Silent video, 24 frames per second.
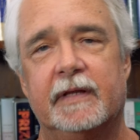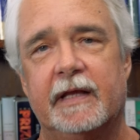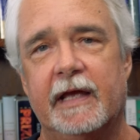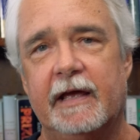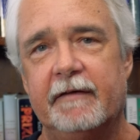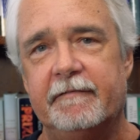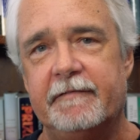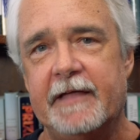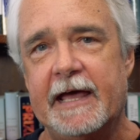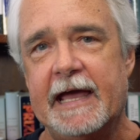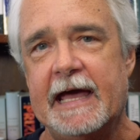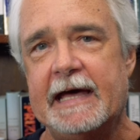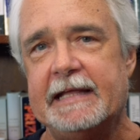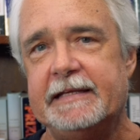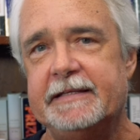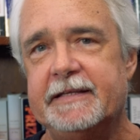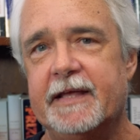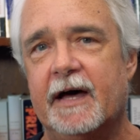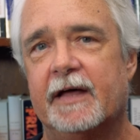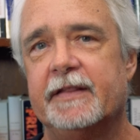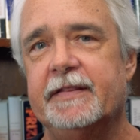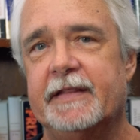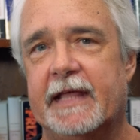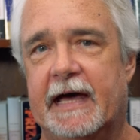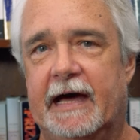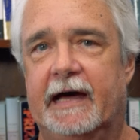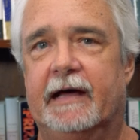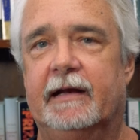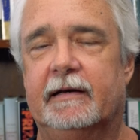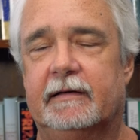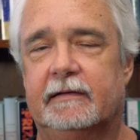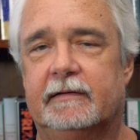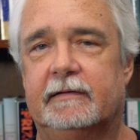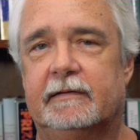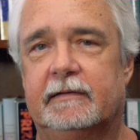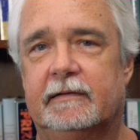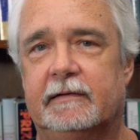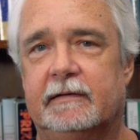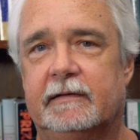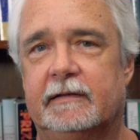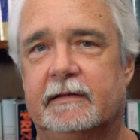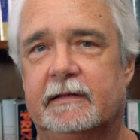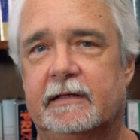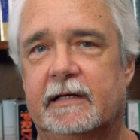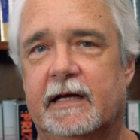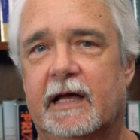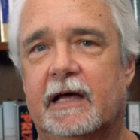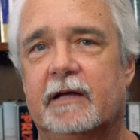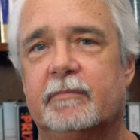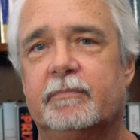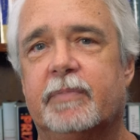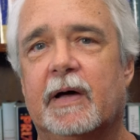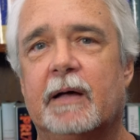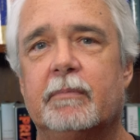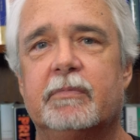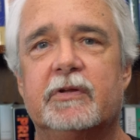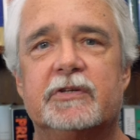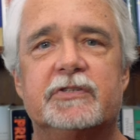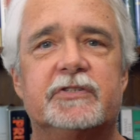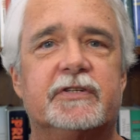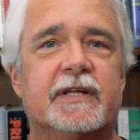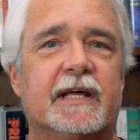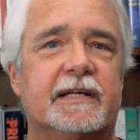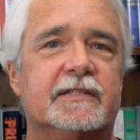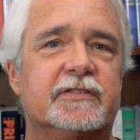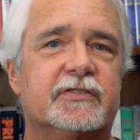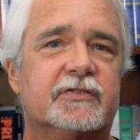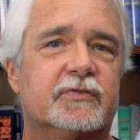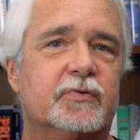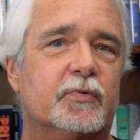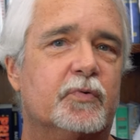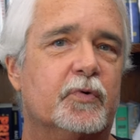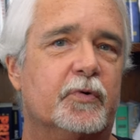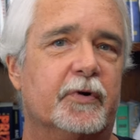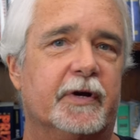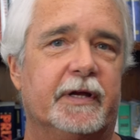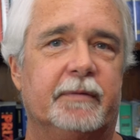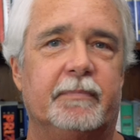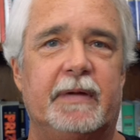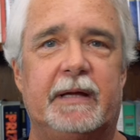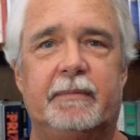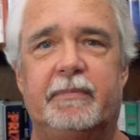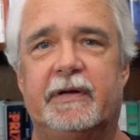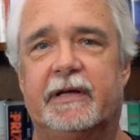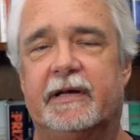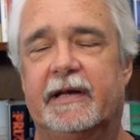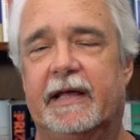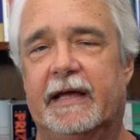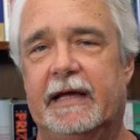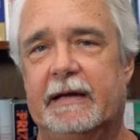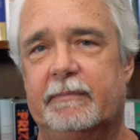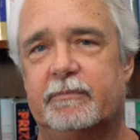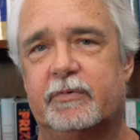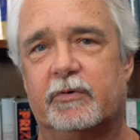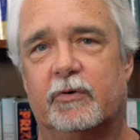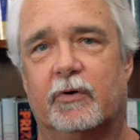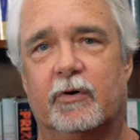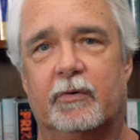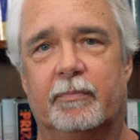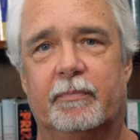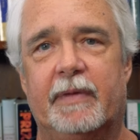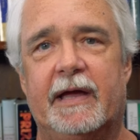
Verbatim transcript: If they had done that and published that story maybe in April or